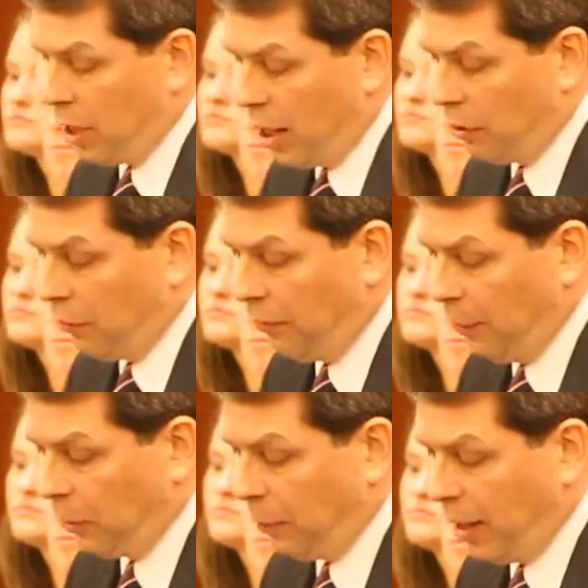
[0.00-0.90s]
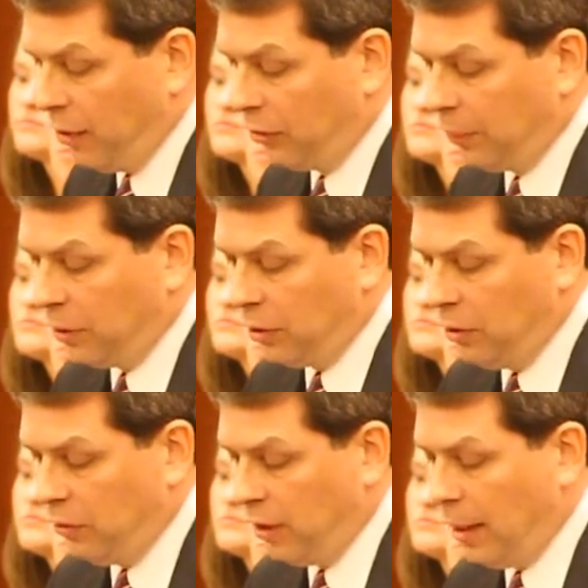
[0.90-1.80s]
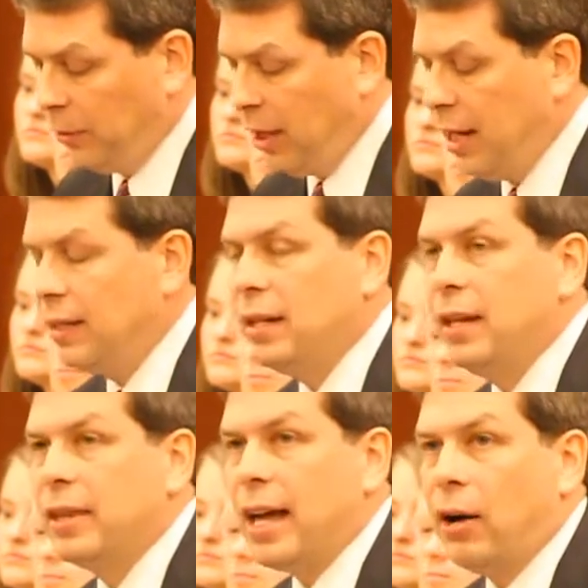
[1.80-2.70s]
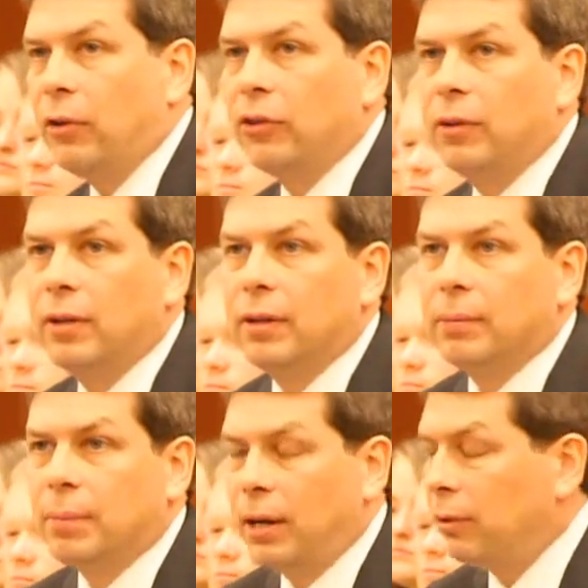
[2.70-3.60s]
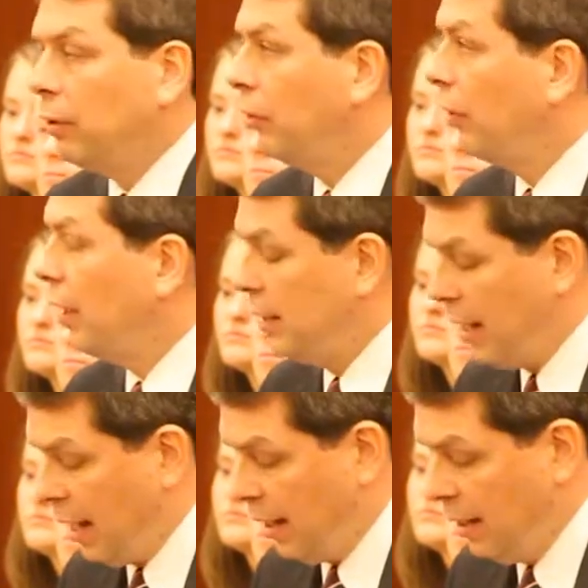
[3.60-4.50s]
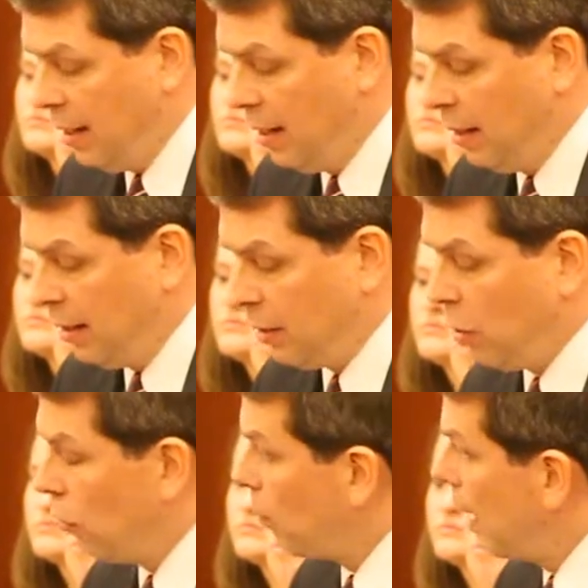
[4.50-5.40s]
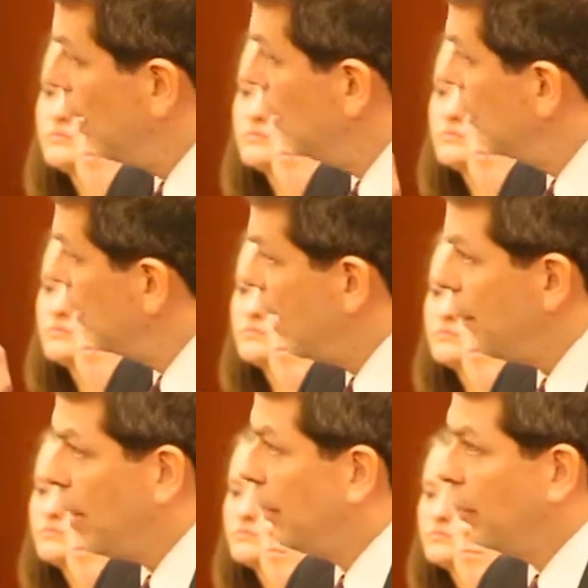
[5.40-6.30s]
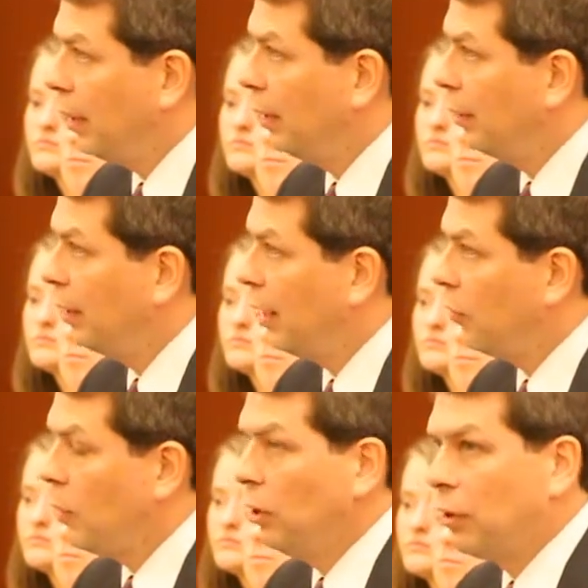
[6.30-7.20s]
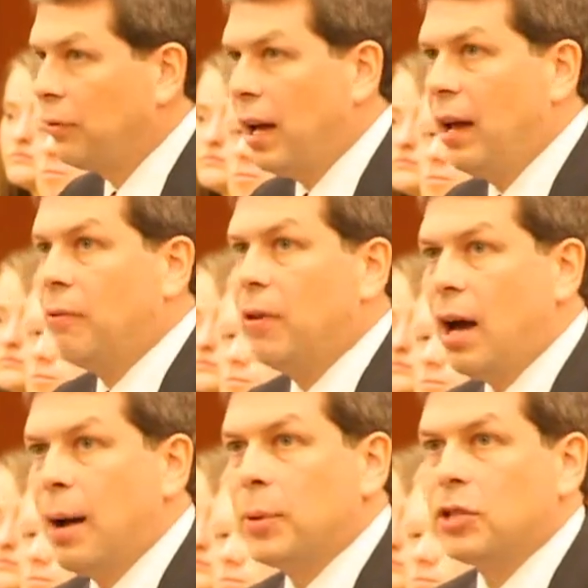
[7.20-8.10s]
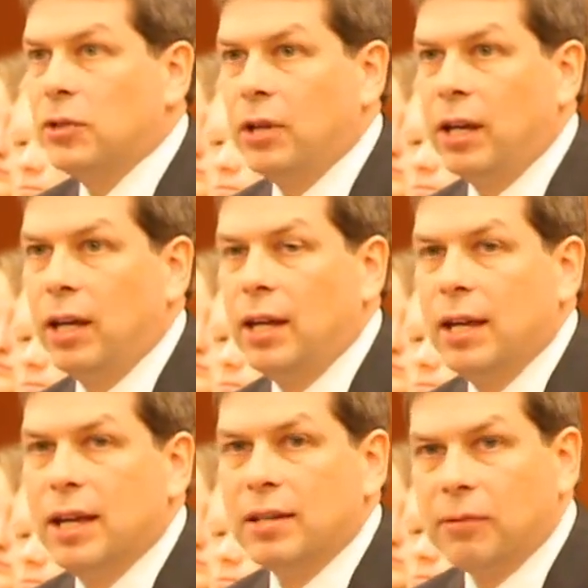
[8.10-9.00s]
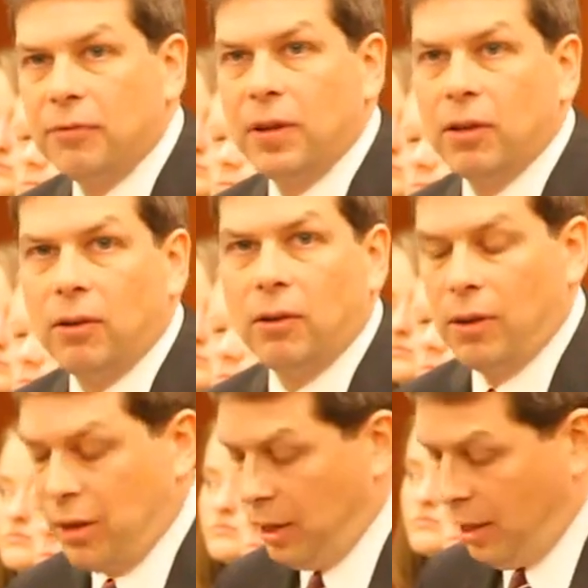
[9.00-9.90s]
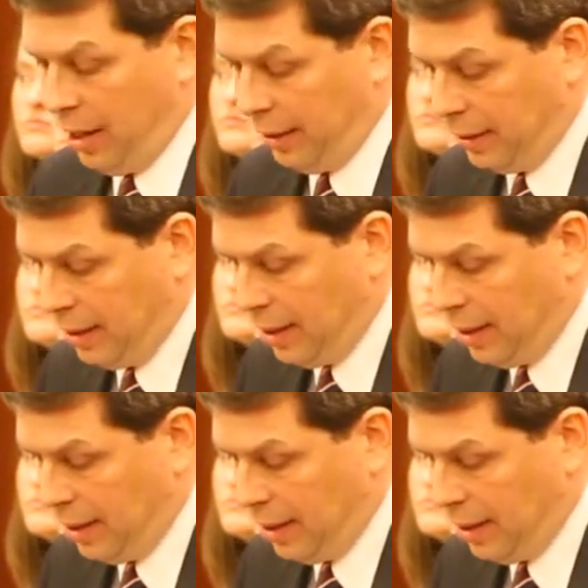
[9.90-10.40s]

ConocoPhillips plans to produce up to 18,000 barrels a day to go right into that pipeline as we look for every opportunity to fill the line.